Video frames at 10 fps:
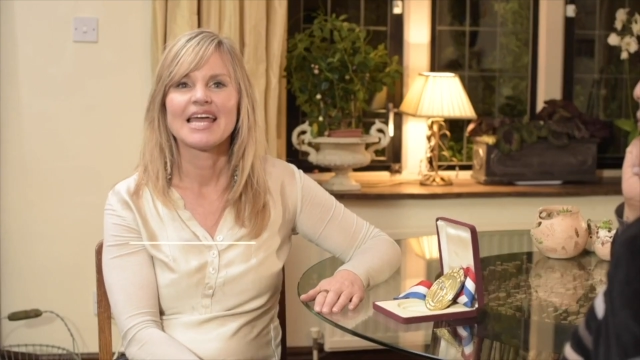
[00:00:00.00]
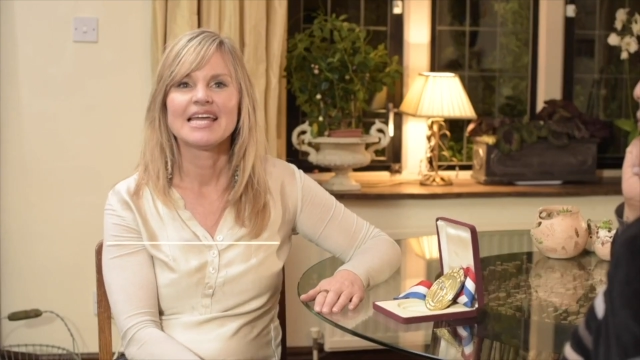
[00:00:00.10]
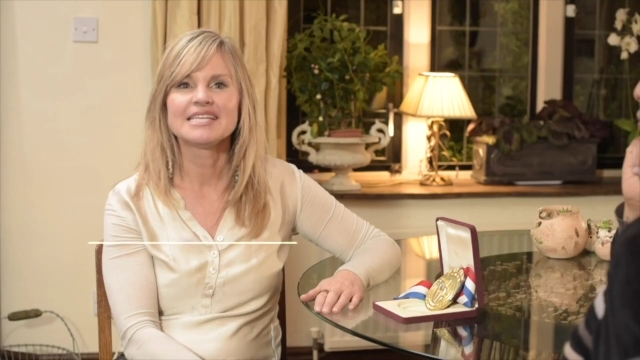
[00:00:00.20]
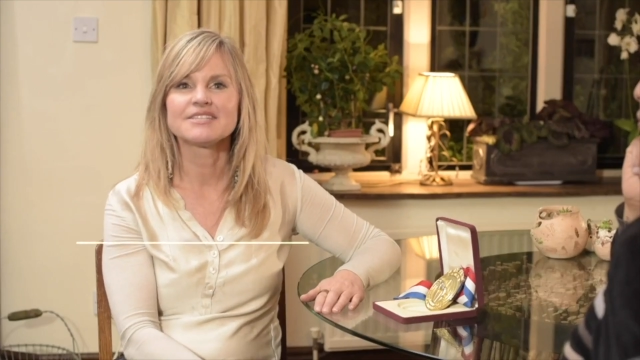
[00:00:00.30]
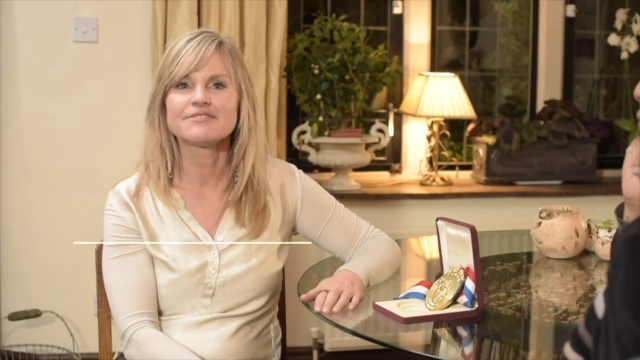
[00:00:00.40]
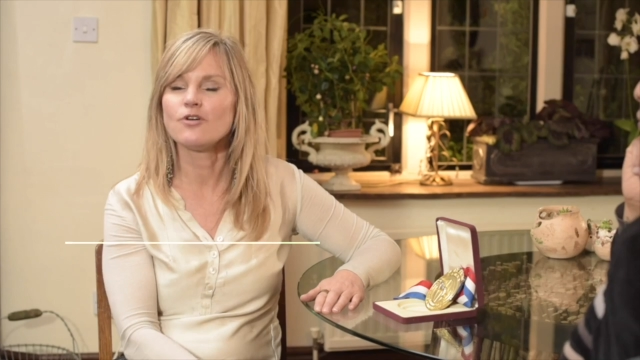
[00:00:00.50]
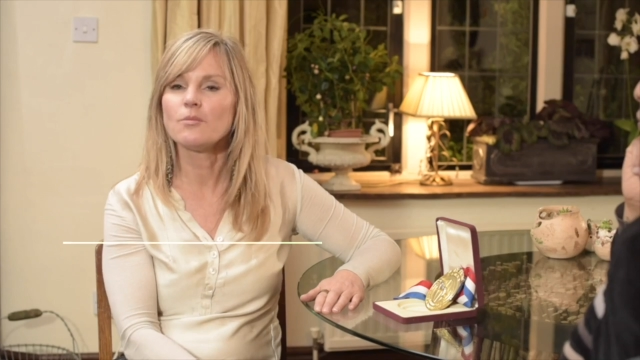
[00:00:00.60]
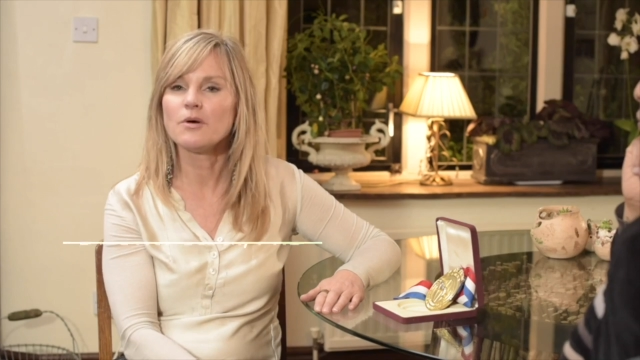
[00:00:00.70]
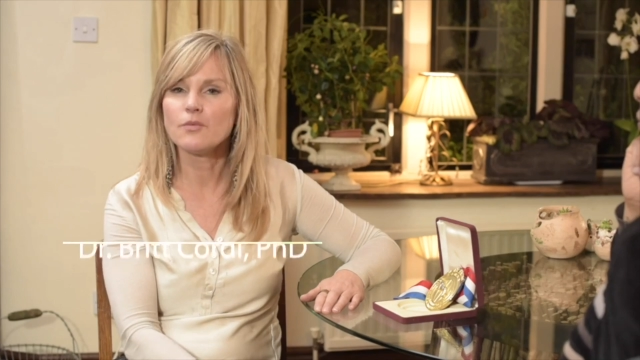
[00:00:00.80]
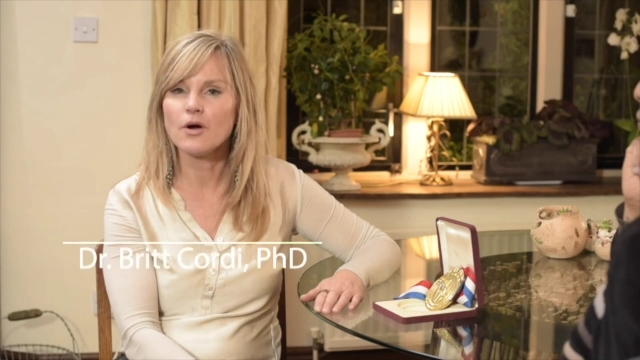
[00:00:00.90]
He's a
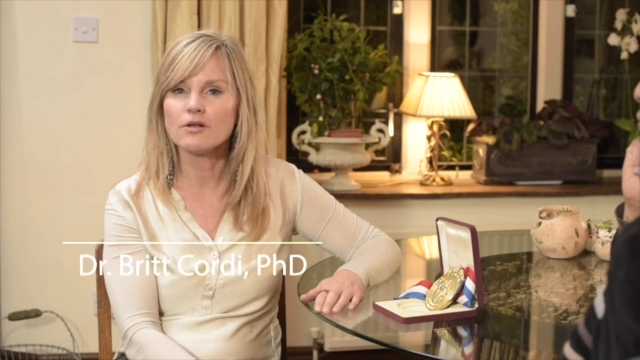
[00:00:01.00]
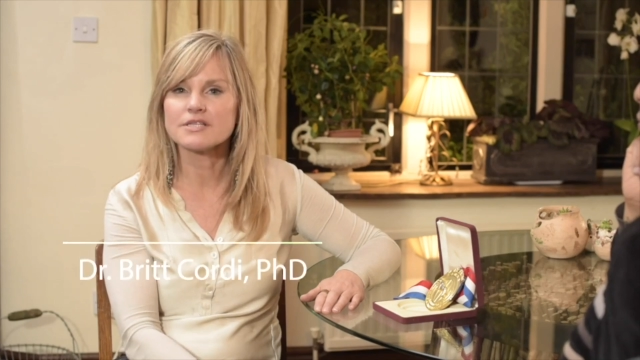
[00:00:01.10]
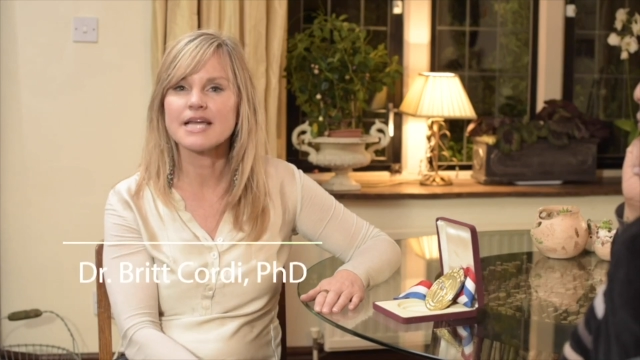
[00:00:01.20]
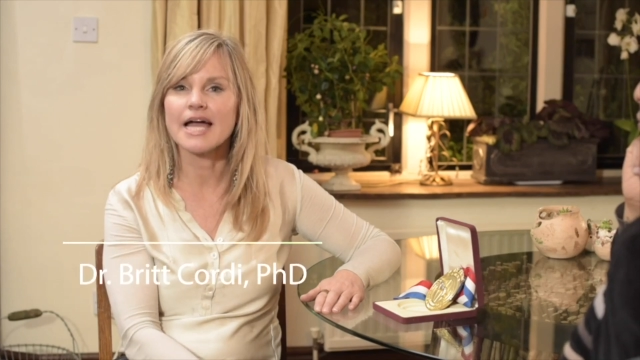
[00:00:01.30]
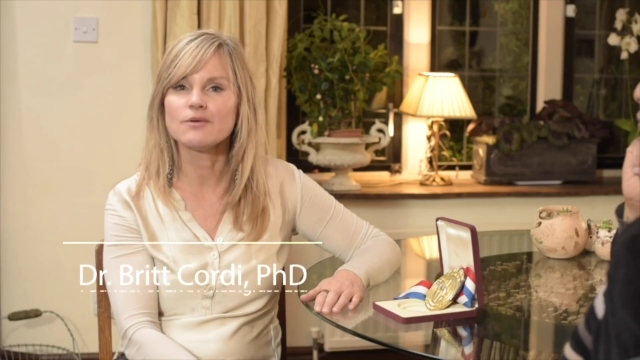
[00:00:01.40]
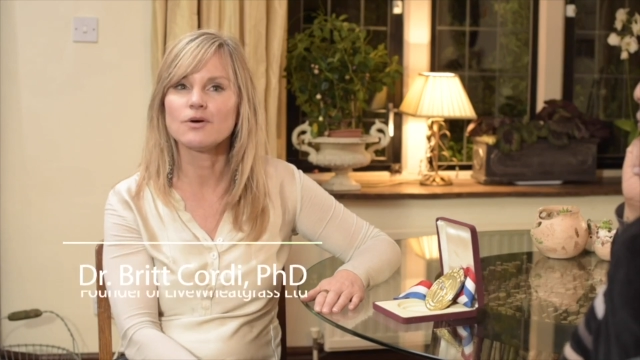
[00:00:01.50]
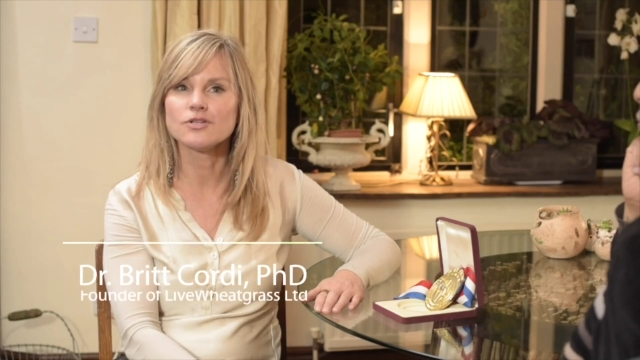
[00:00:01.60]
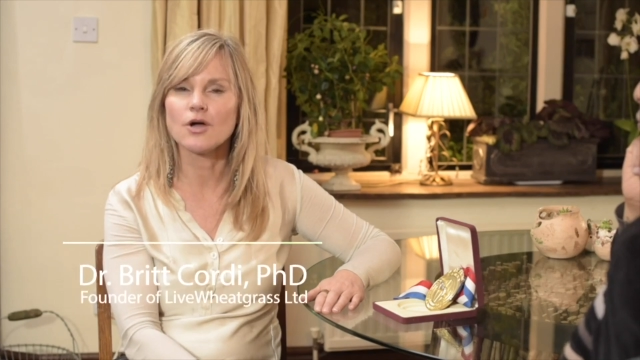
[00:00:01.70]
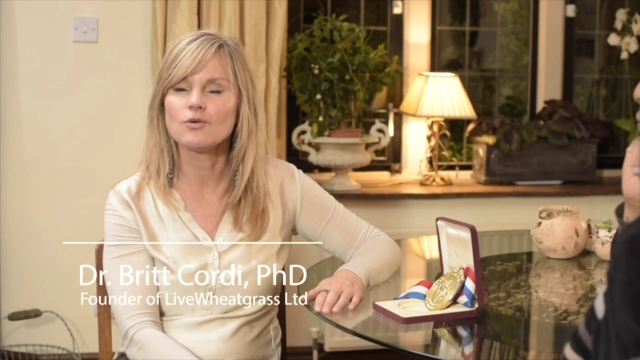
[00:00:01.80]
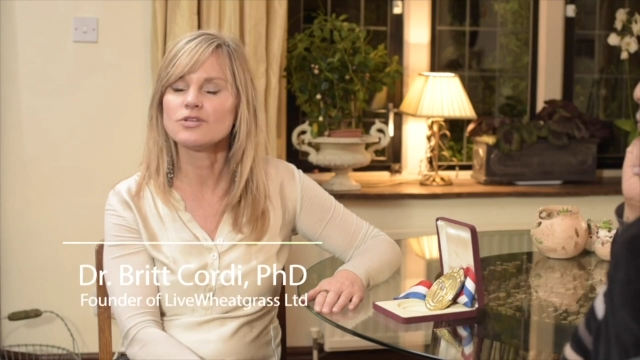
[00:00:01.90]
former world
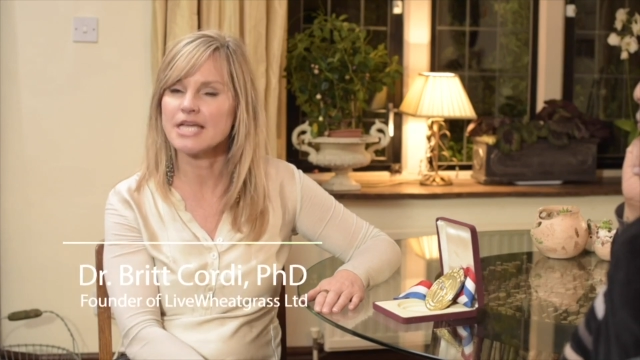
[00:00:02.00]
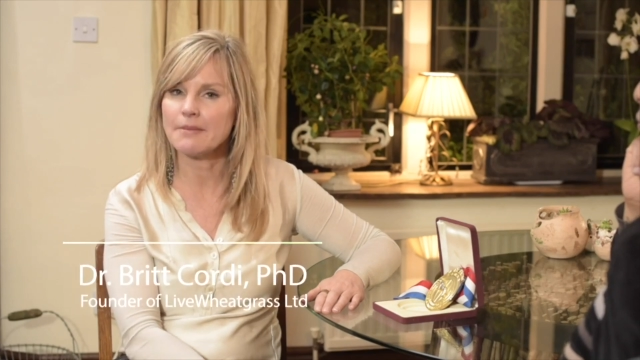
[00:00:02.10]
Taekwondo